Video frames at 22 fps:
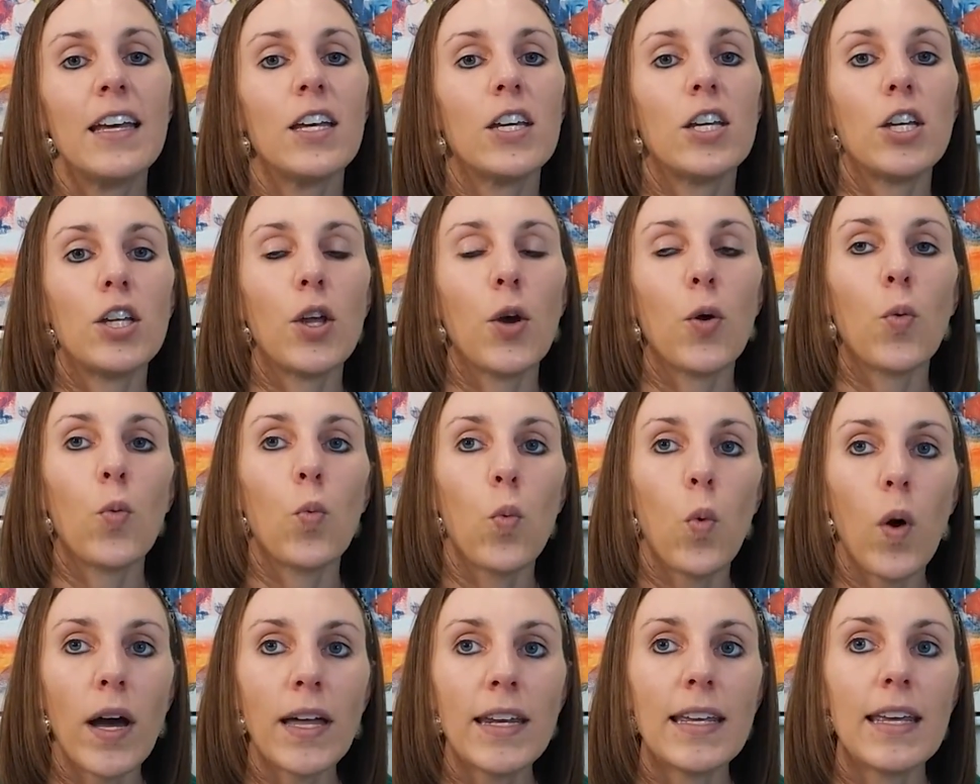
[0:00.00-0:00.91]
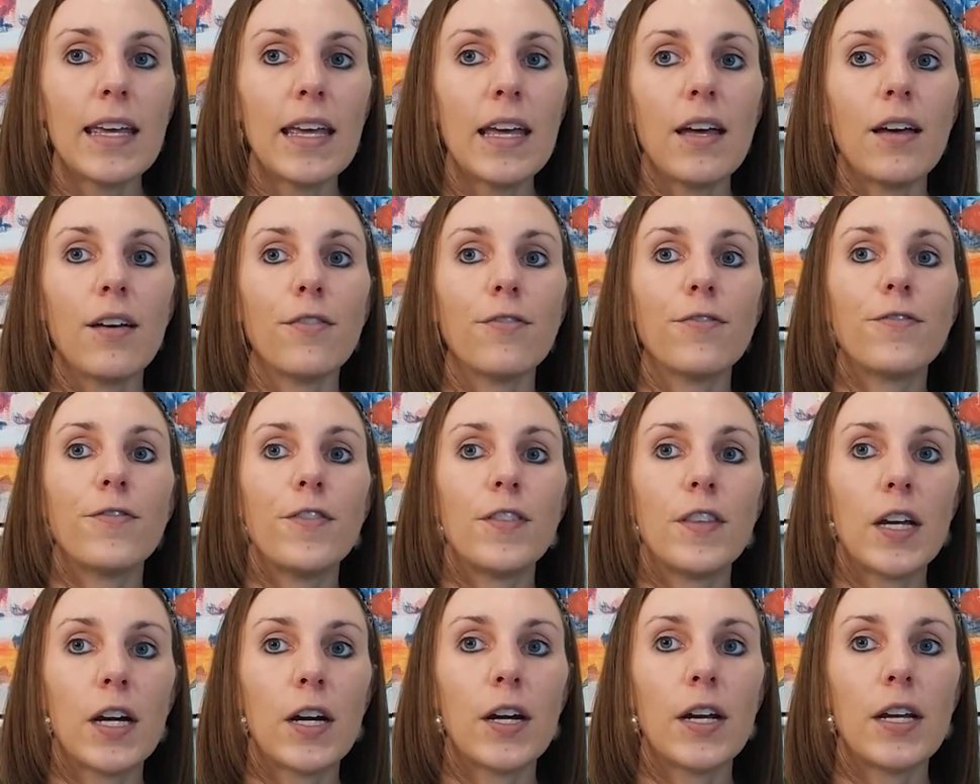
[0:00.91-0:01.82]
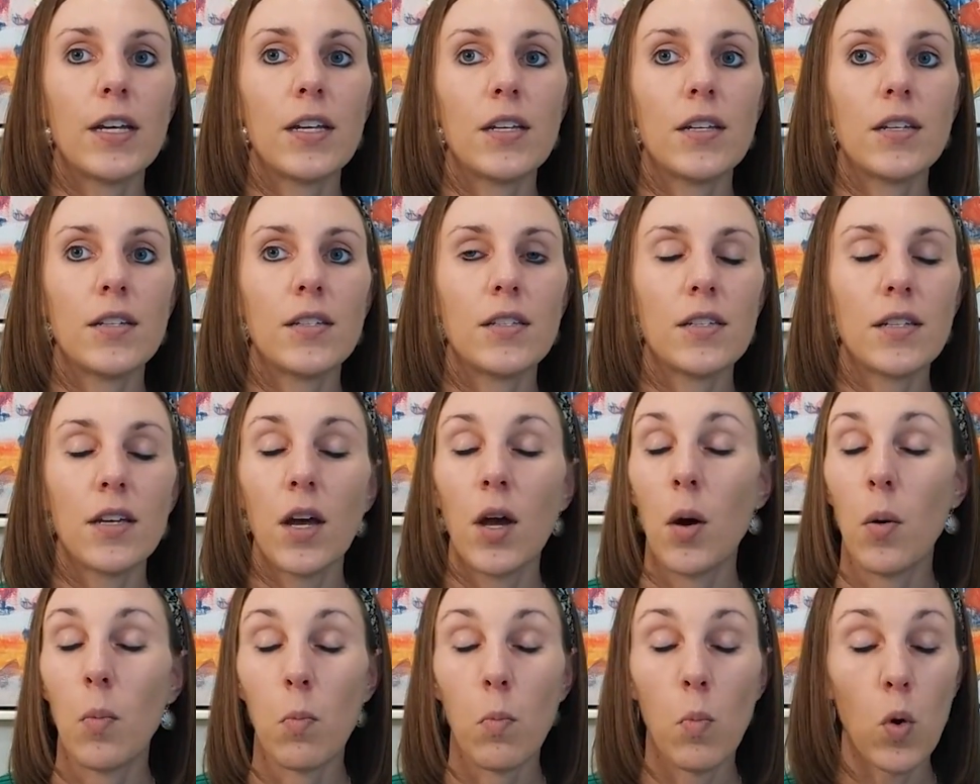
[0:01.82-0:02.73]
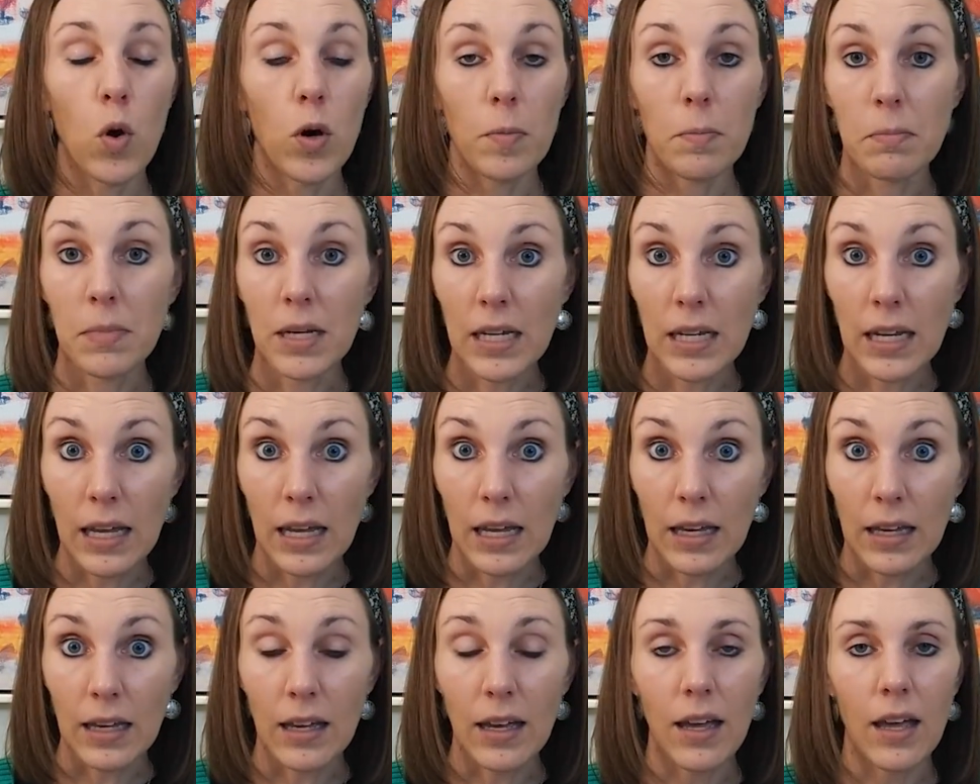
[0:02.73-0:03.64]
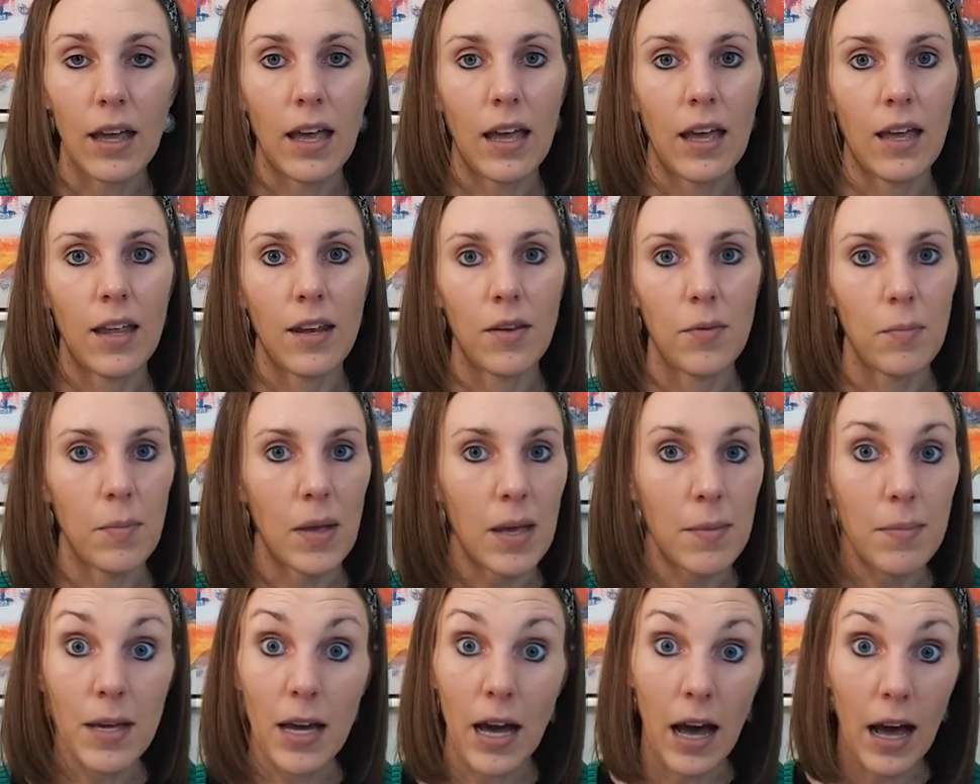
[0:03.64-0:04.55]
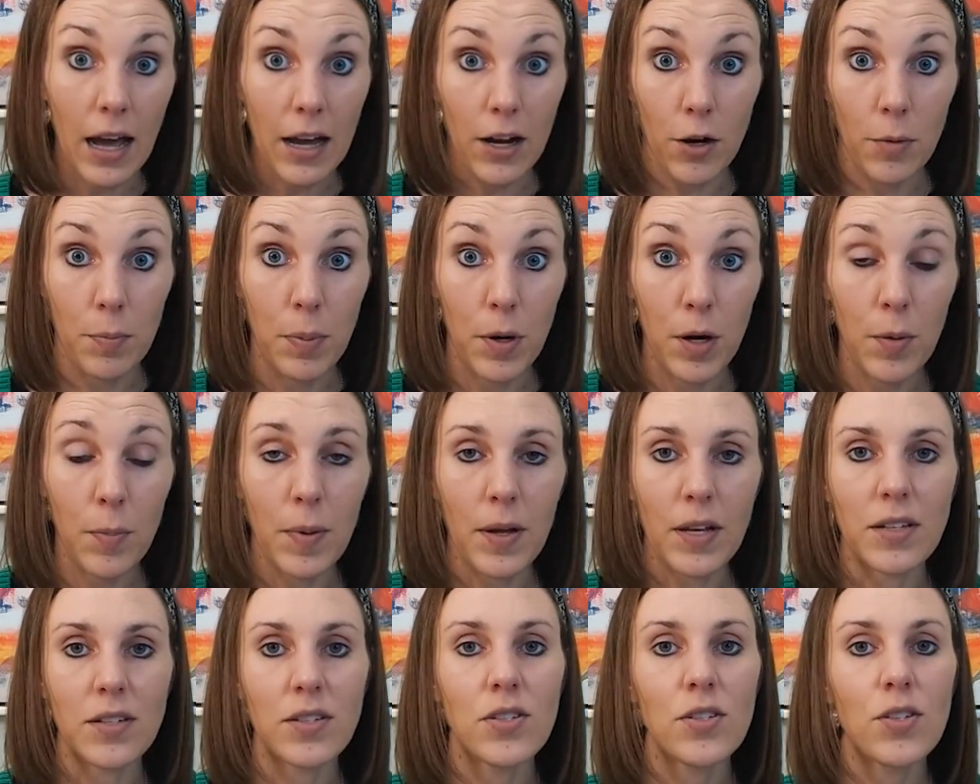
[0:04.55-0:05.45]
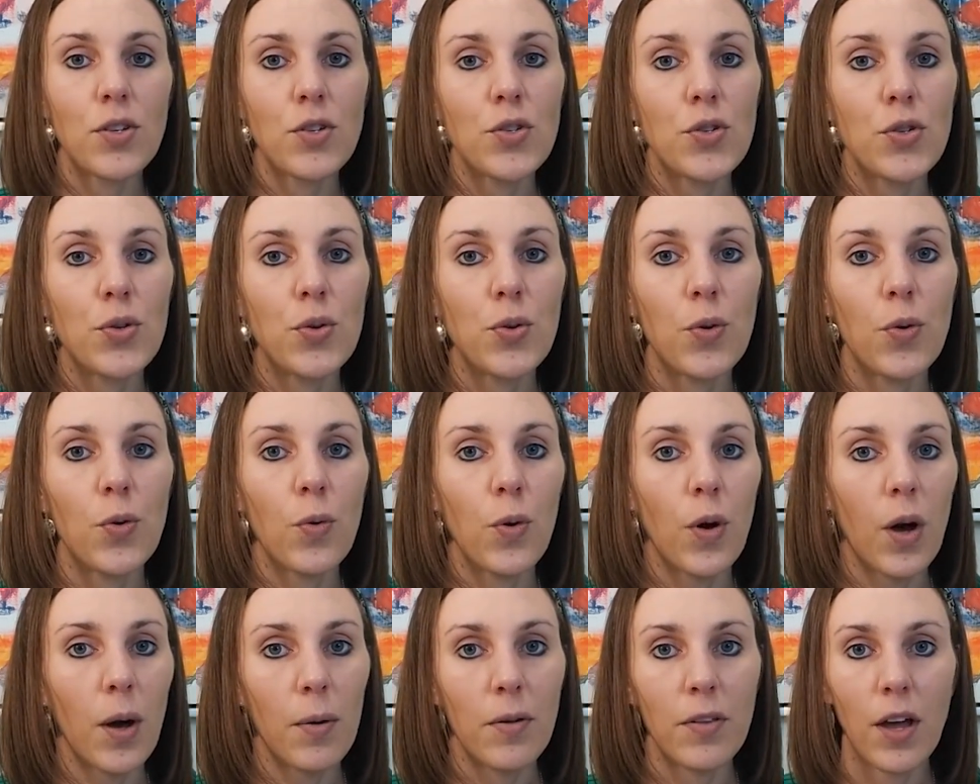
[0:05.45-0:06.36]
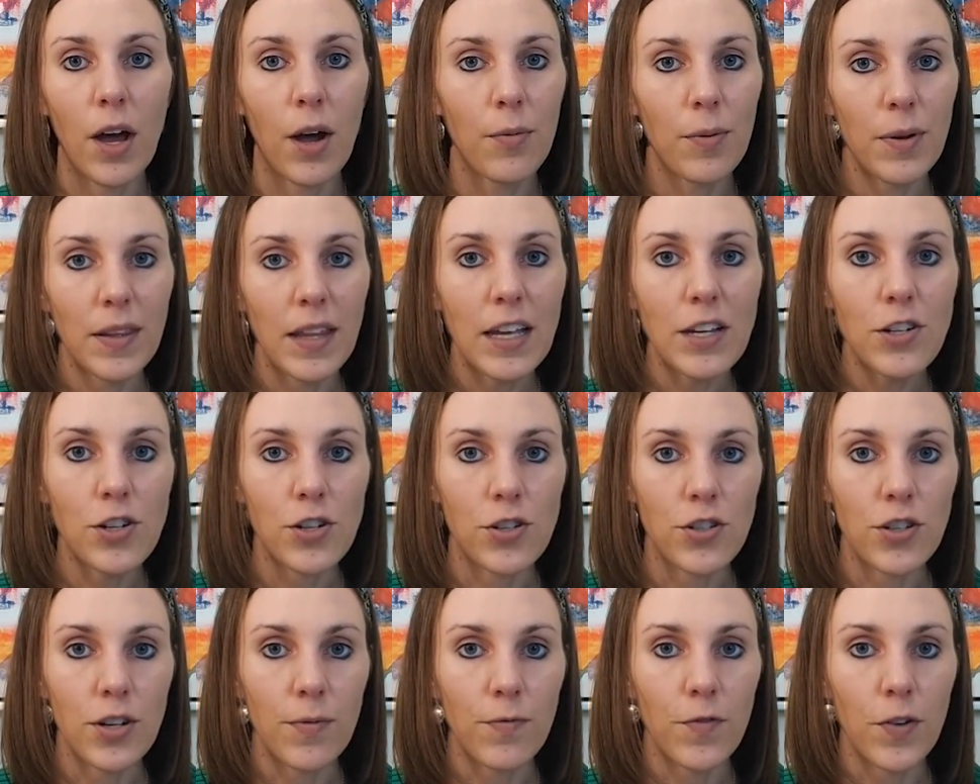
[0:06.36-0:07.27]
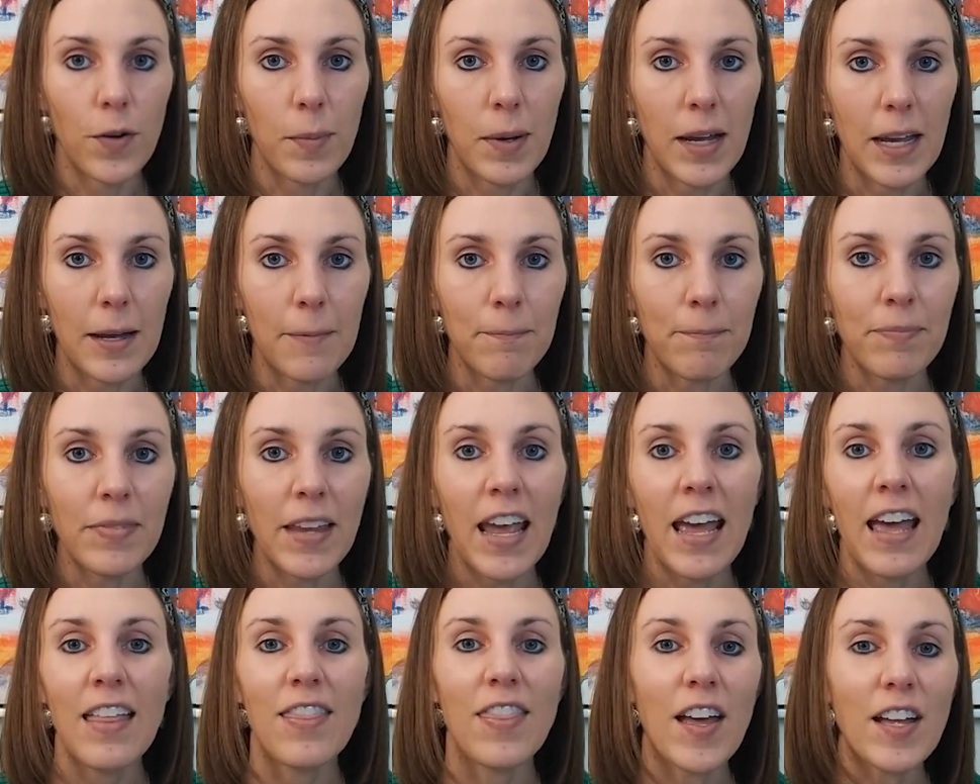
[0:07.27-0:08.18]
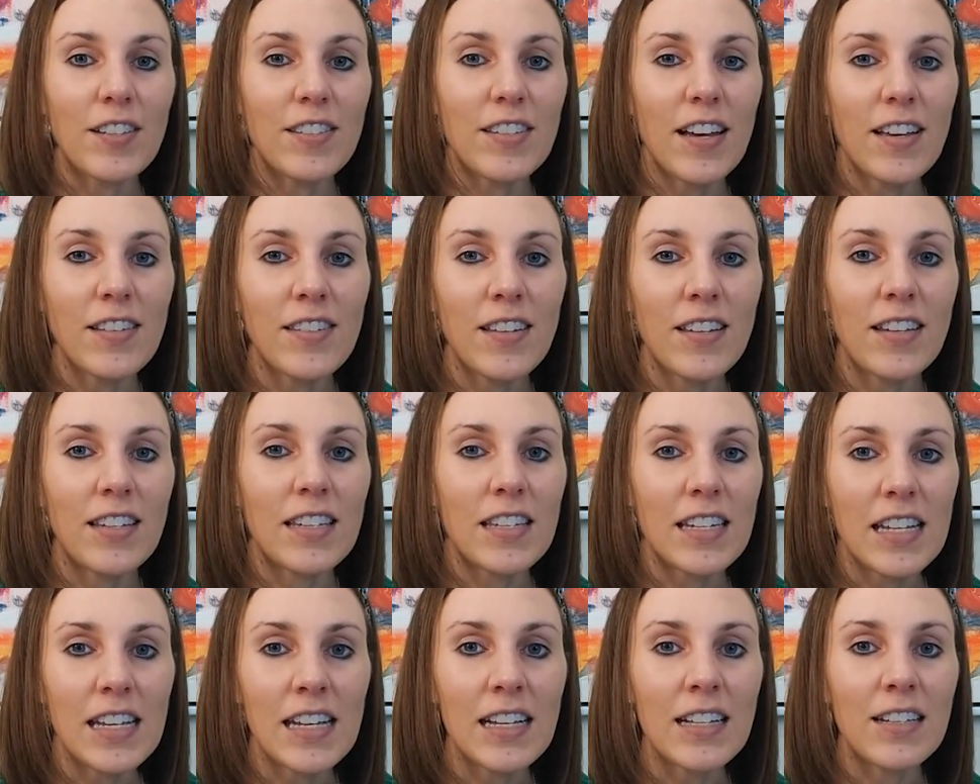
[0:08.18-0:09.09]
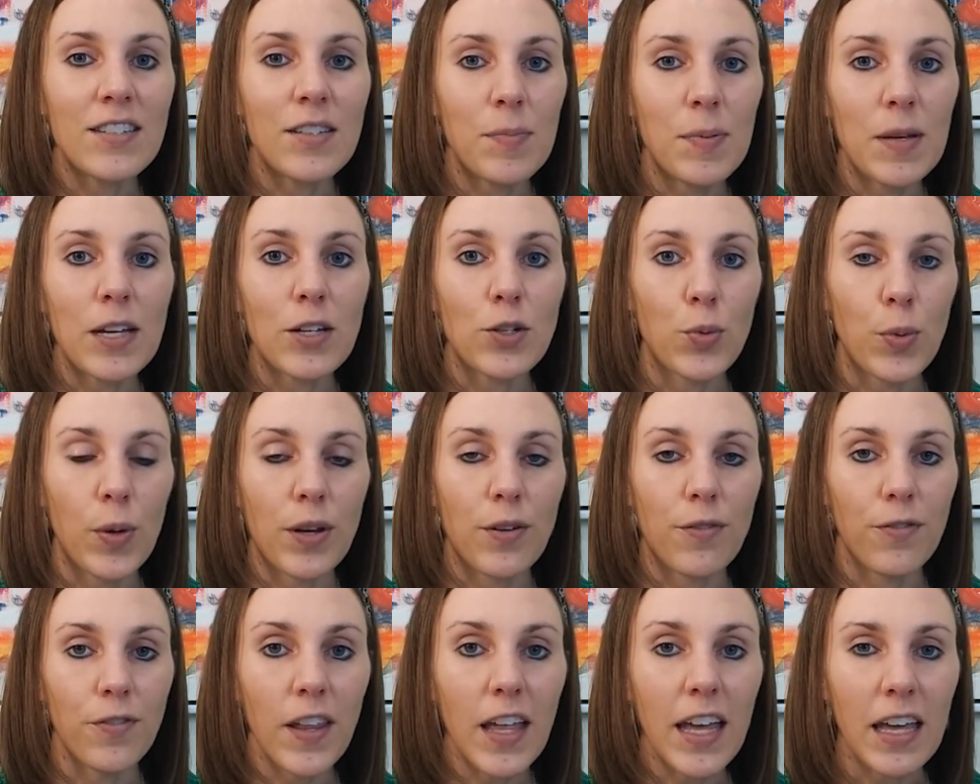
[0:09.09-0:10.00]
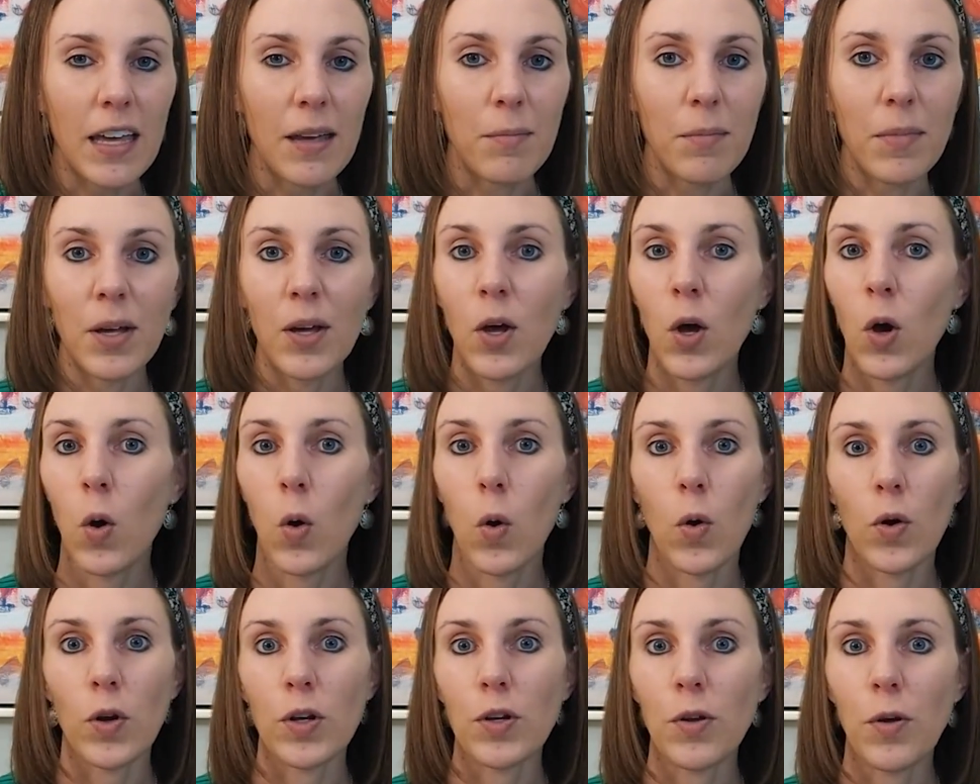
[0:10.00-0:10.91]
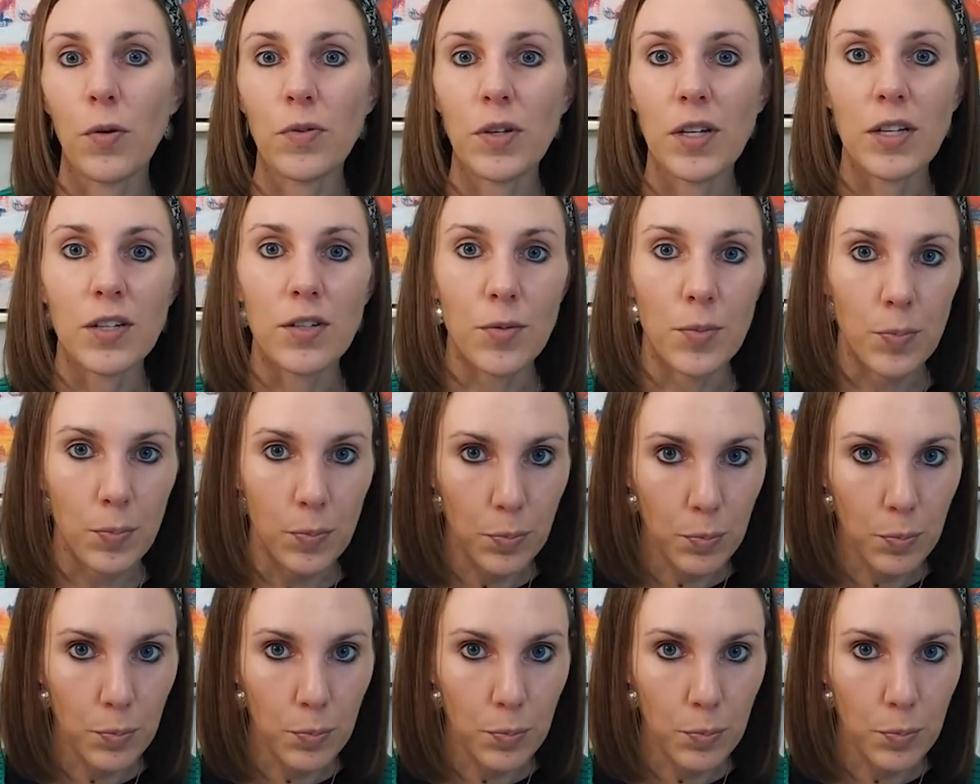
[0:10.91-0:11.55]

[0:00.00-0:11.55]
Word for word: you know, what if there is more meaning and maybe a higher purpose to a relationship for me. That doesn't need to be a twin flame, or you don't need to